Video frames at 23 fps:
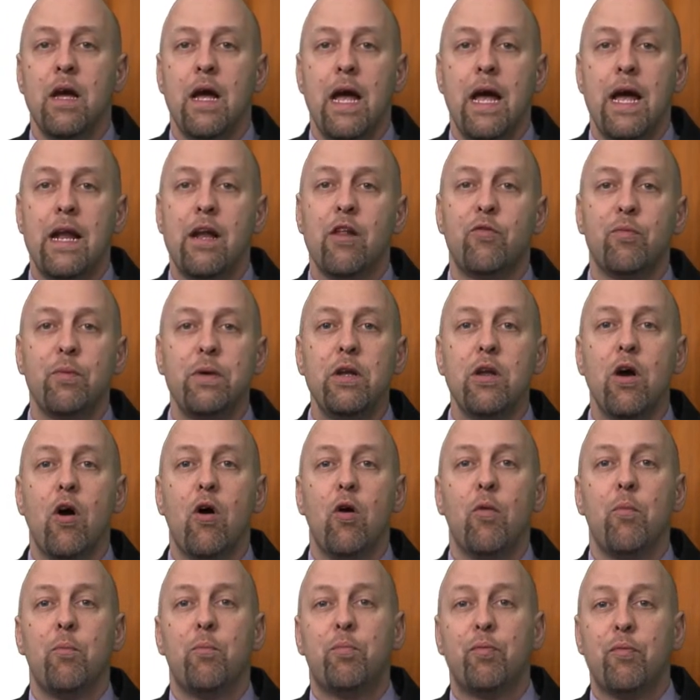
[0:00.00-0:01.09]
And as we
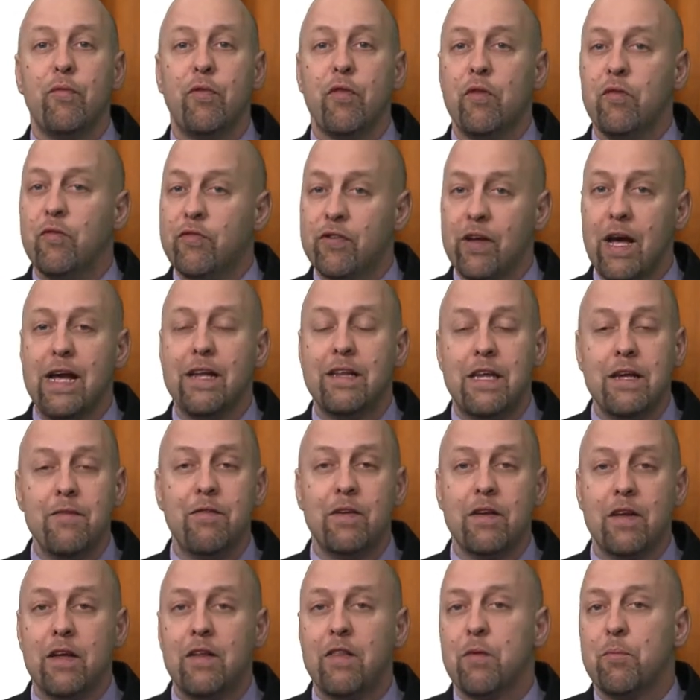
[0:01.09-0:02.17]
know,
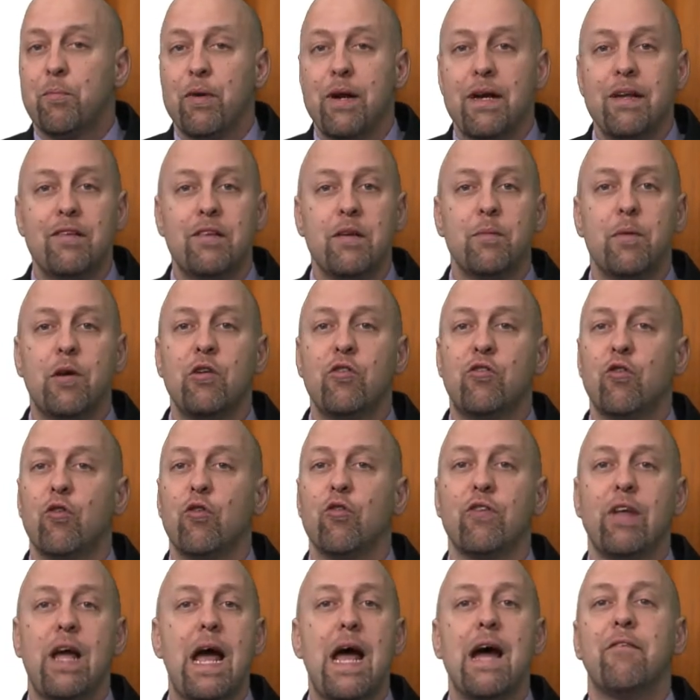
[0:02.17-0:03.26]
scientifically, the brainstem
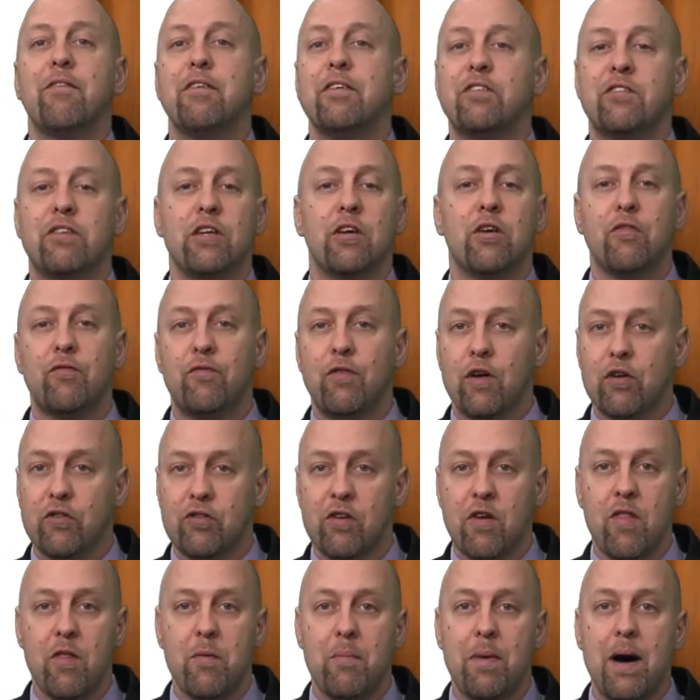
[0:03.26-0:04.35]
controls every single
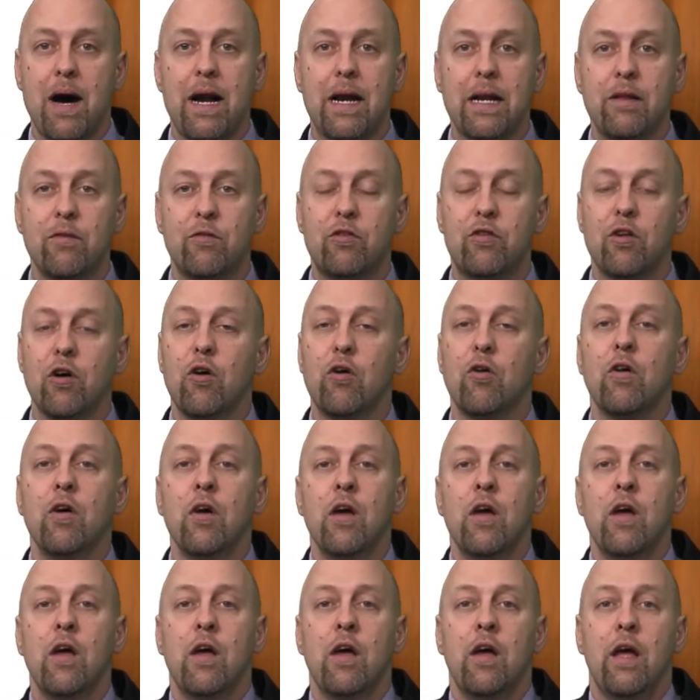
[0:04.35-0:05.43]
function in the body. So
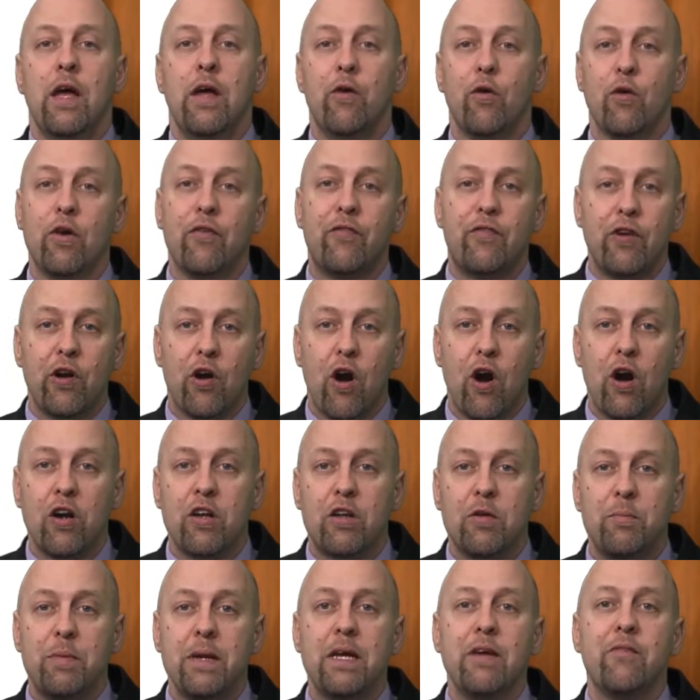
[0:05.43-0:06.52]
in order for your heart
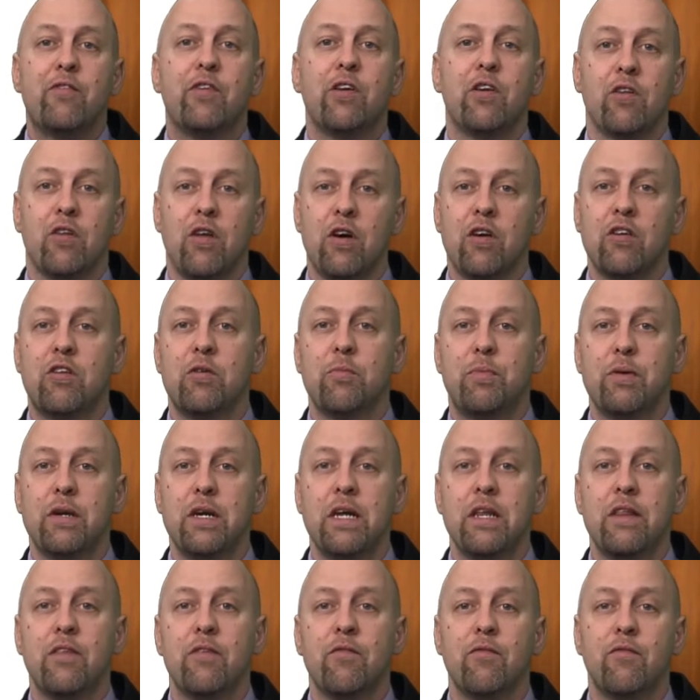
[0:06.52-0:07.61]
to beat, for your lungs to
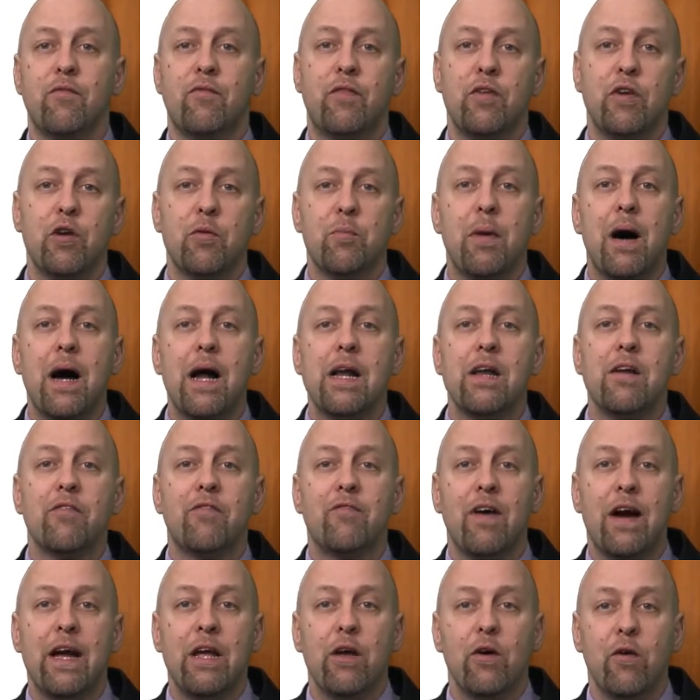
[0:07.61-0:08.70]
breathe, for your body to
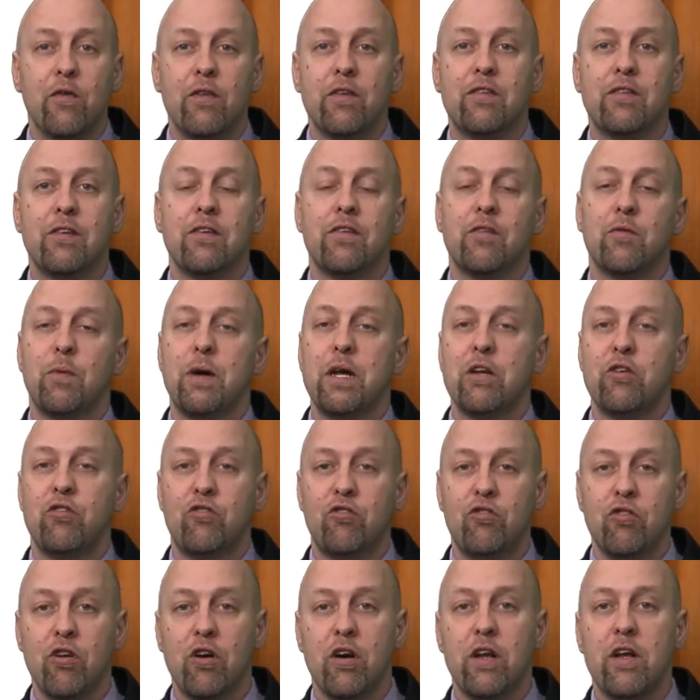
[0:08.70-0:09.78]
fight illnesses the way it
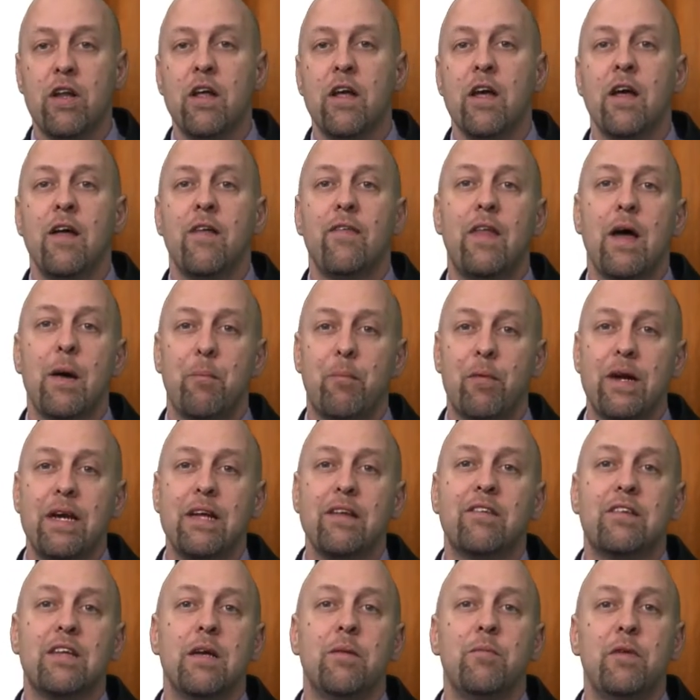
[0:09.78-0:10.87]
should, that
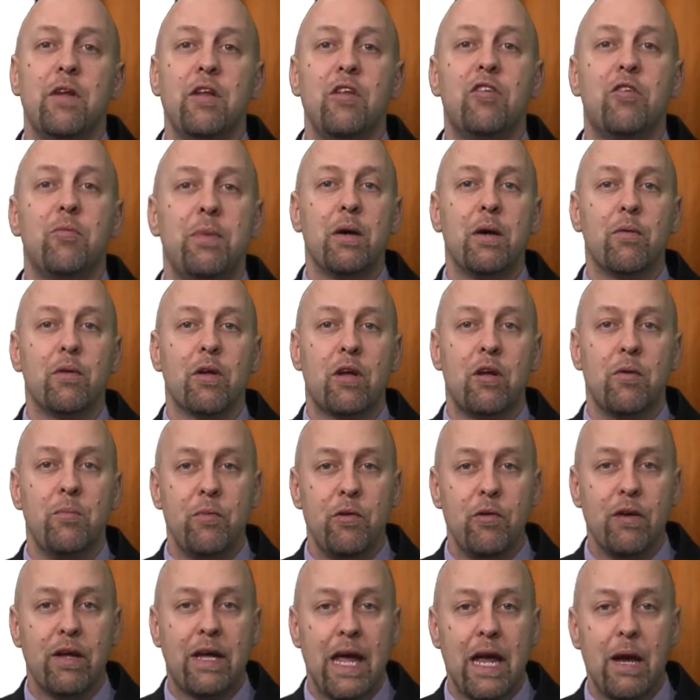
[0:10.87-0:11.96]
brainstem needs able to
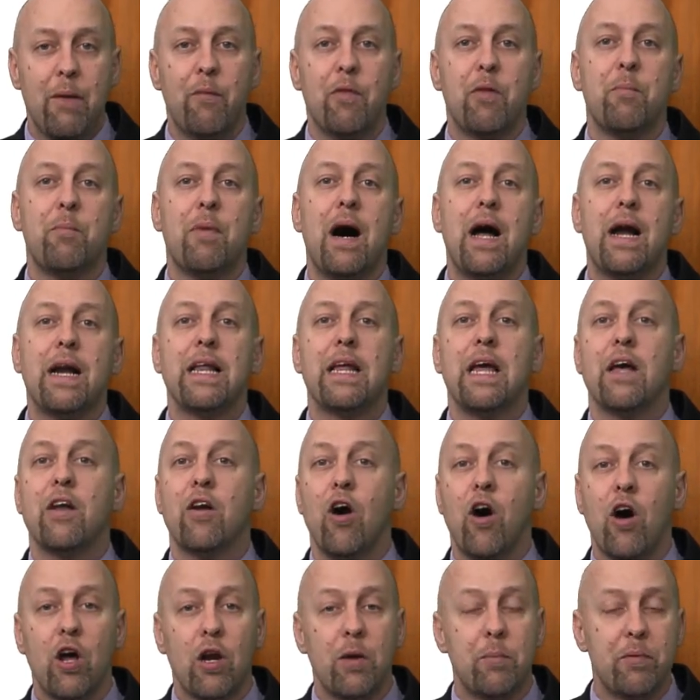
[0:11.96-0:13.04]
communicate with the body at
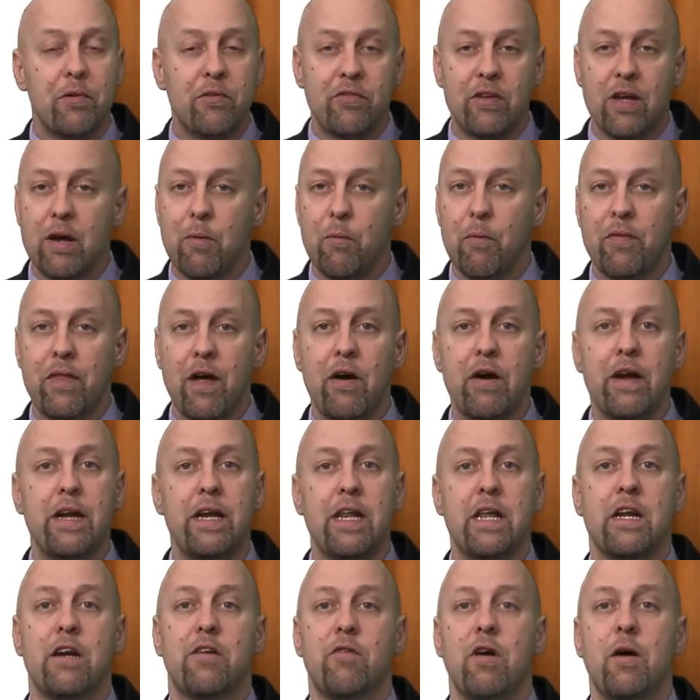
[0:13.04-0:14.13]
100% without
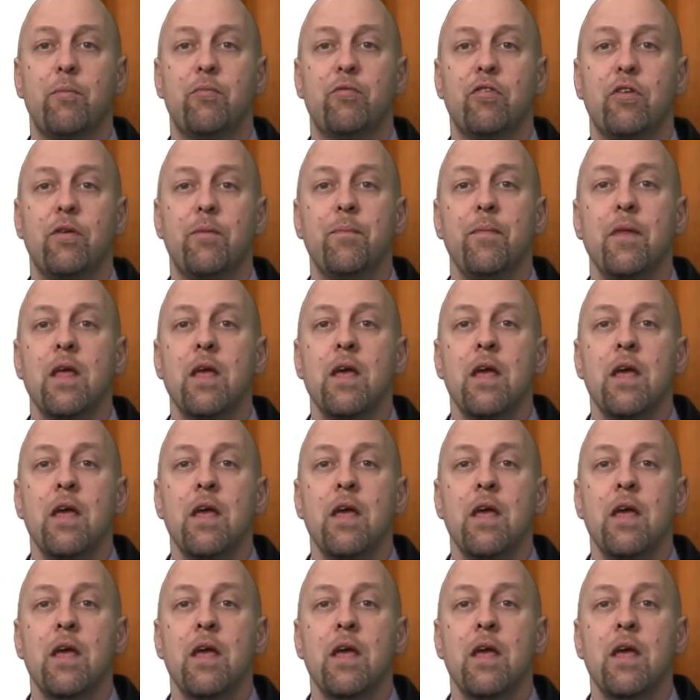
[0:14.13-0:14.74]
any interruption.